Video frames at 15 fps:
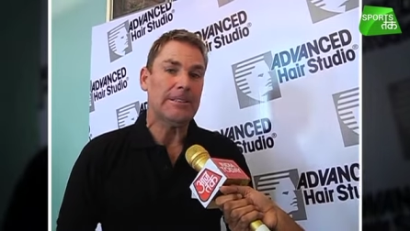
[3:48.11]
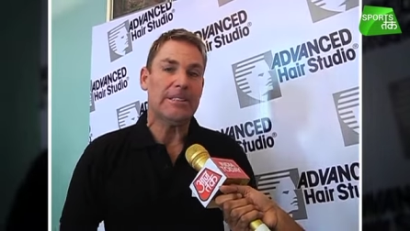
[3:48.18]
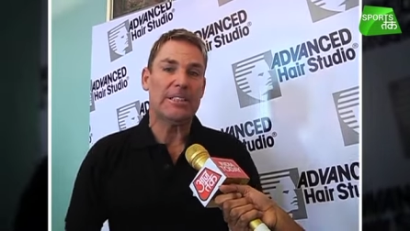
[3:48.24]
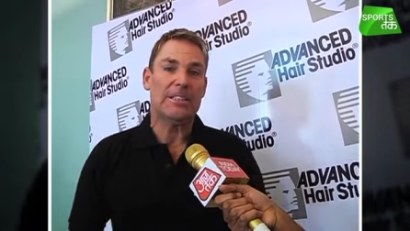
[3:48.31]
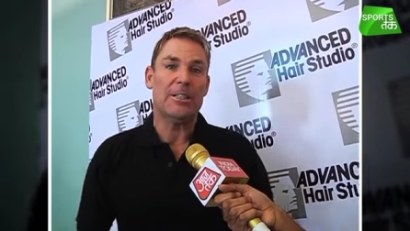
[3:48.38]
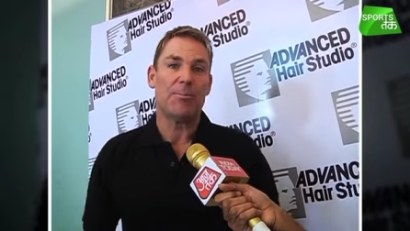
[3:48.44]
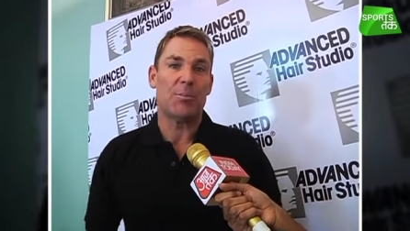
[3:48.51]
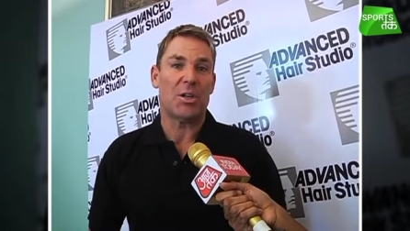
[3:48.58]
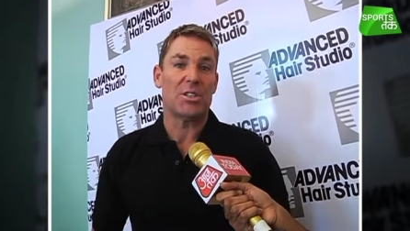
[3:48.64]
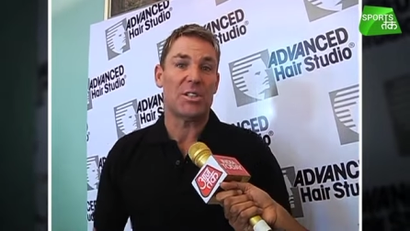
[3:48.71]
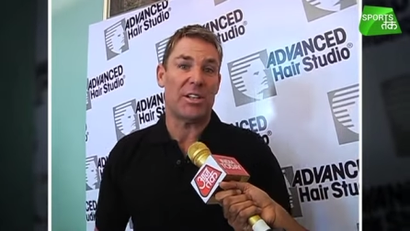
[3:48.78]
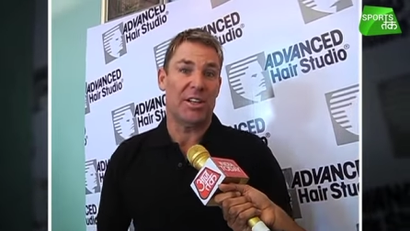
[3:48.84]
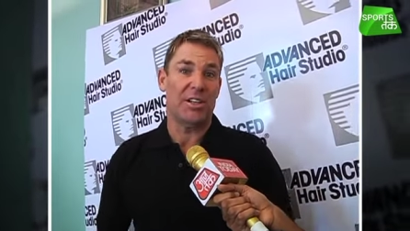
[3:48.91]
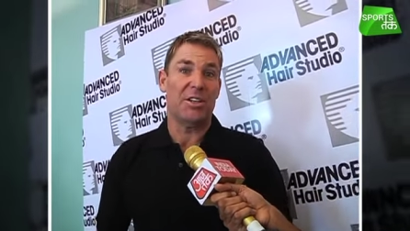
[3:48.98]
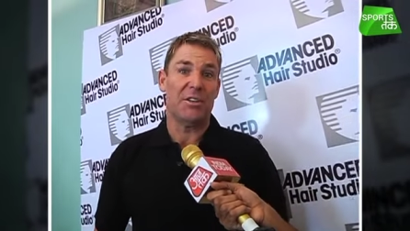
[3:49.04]
I'd
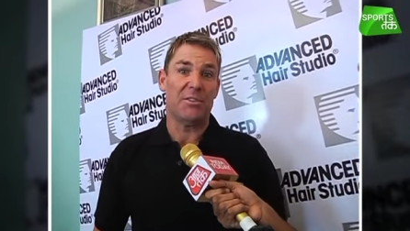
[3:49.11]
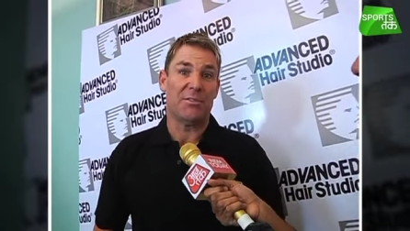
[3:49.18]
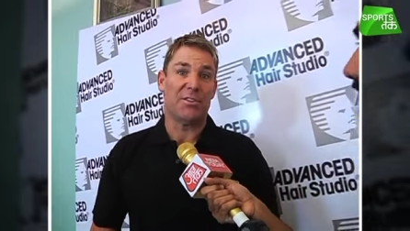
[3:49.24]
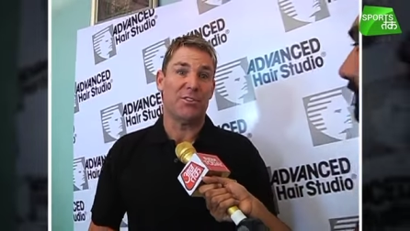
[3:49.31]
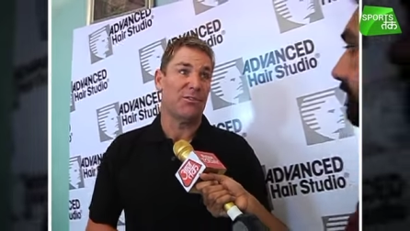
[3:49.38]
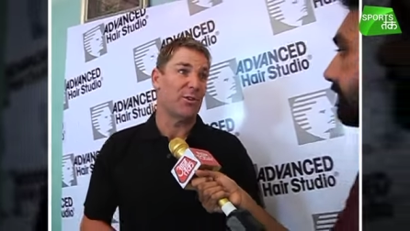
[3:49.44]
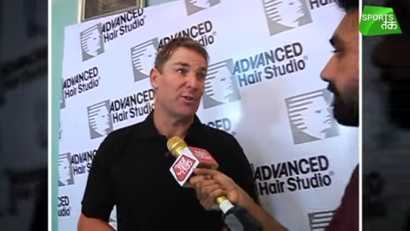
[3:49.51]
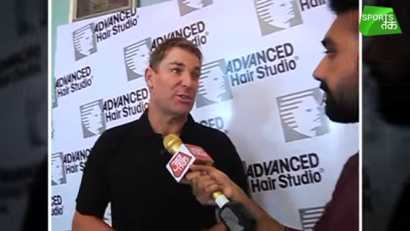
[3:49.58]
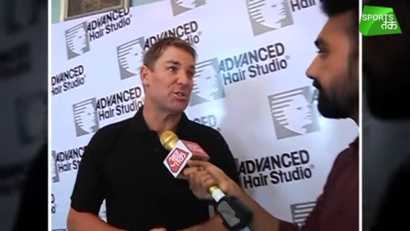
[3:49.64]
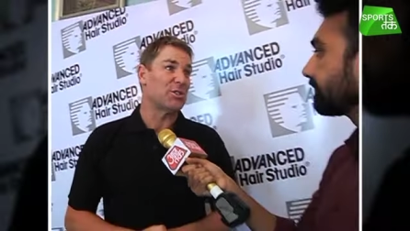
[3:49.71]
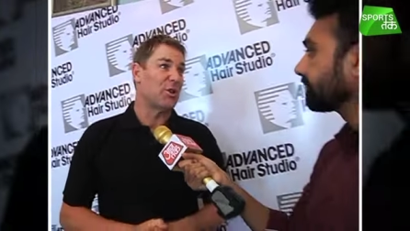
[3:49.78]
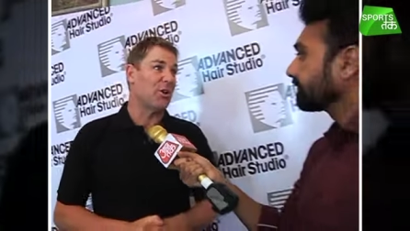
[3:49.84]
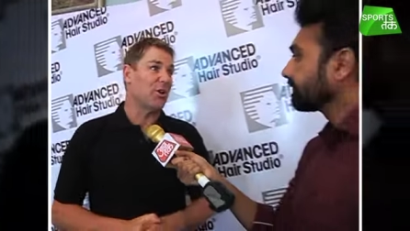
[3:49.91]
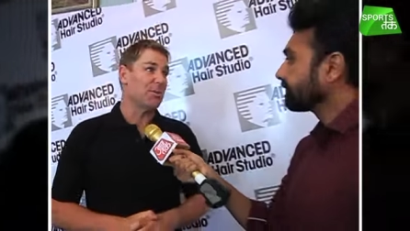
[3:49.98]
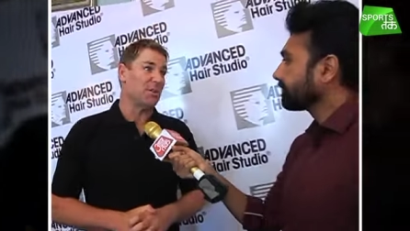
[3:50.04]
say India, for the first
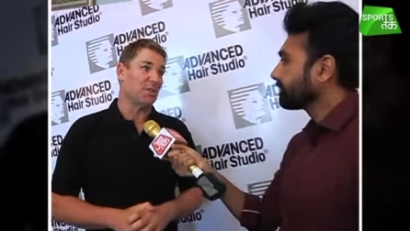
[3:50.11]
time in a